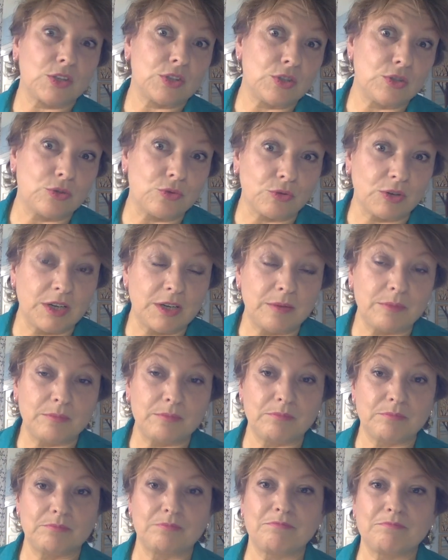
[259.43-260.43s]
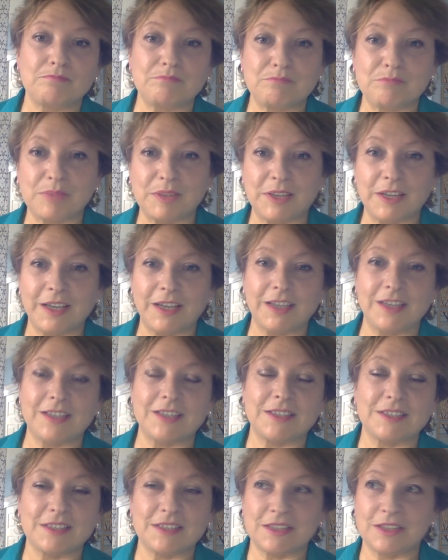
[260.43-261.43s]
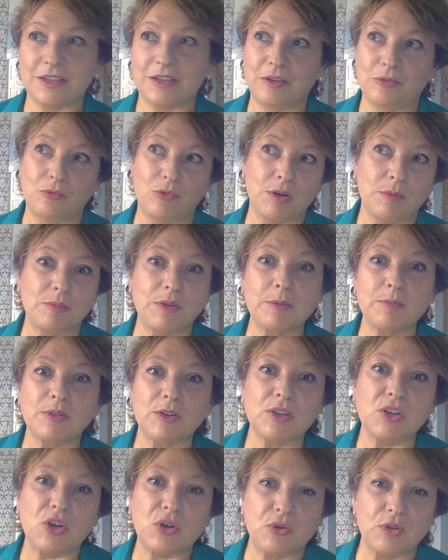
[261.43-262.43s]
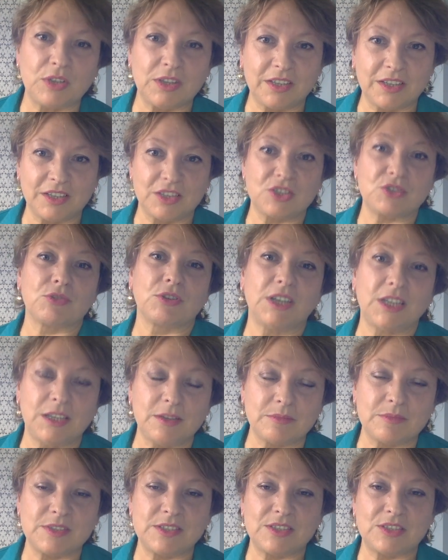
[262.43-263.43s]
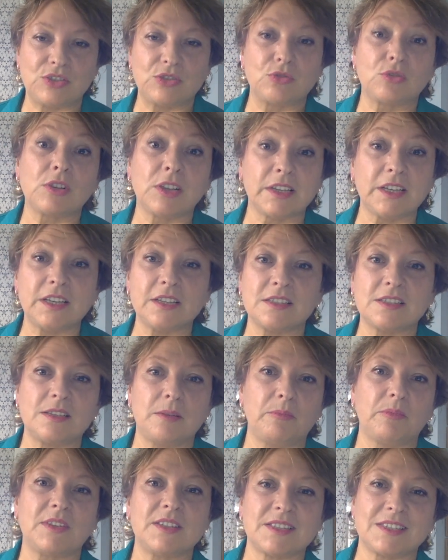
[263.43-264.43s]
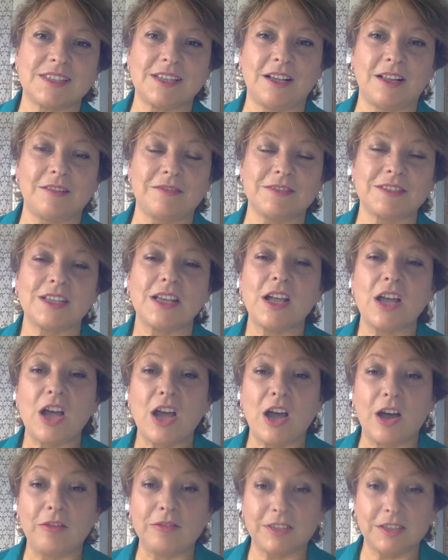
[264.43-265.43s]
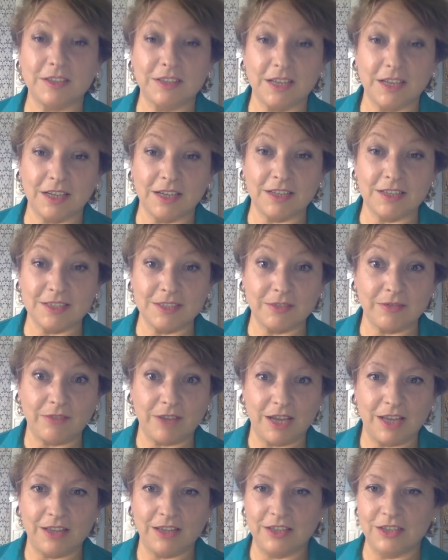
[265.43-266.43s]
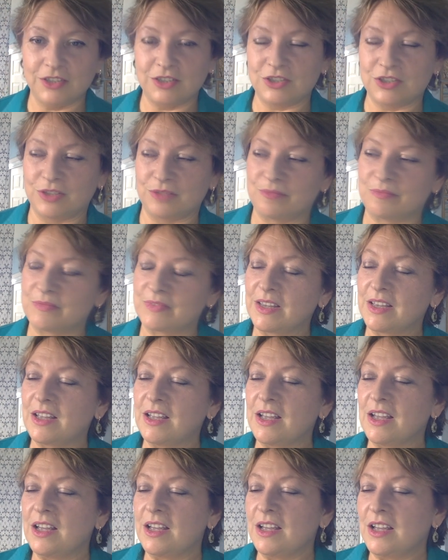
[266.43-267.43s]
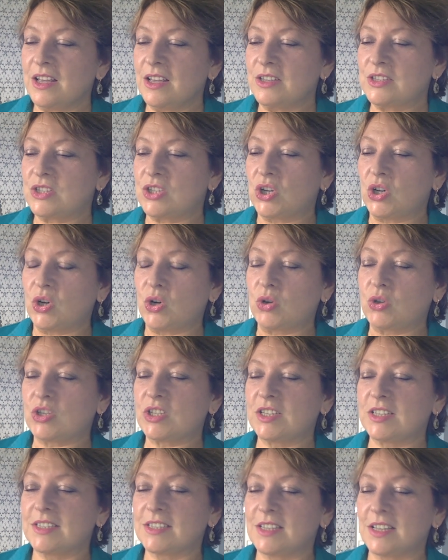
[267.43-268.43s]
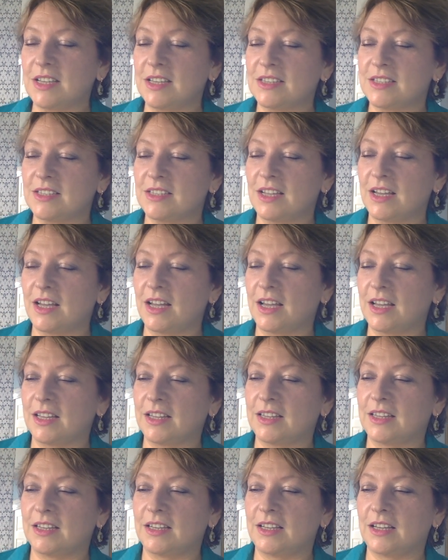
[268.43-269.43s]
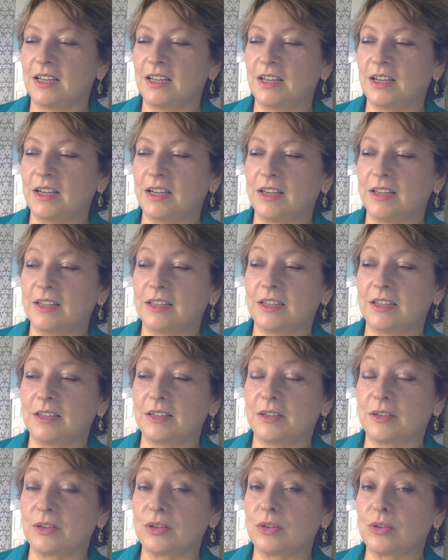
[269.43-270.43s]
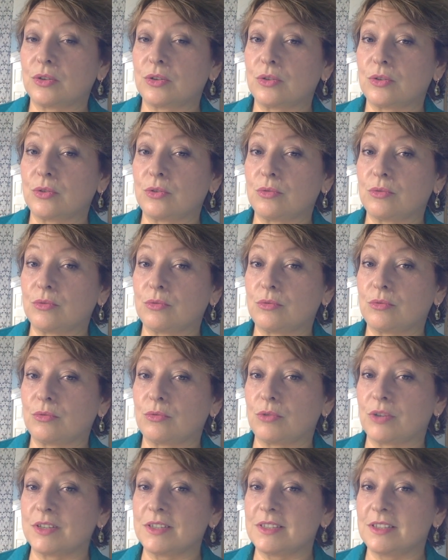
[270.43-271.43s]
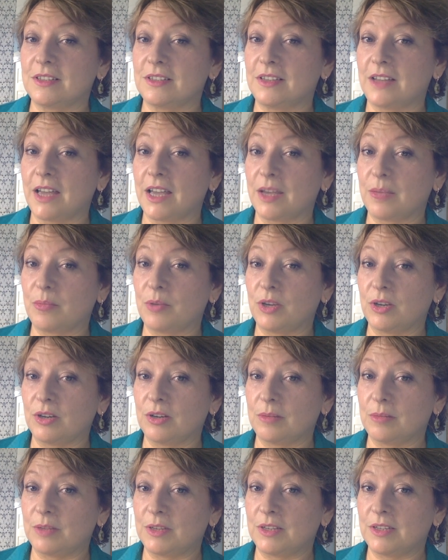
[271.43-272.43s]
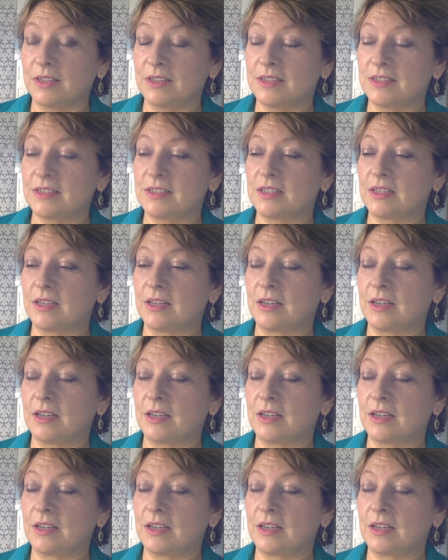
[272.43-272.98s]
dream place where people go in their dreams to cleanse themselves of the negative energy. So she says that the crystal-like pyramids,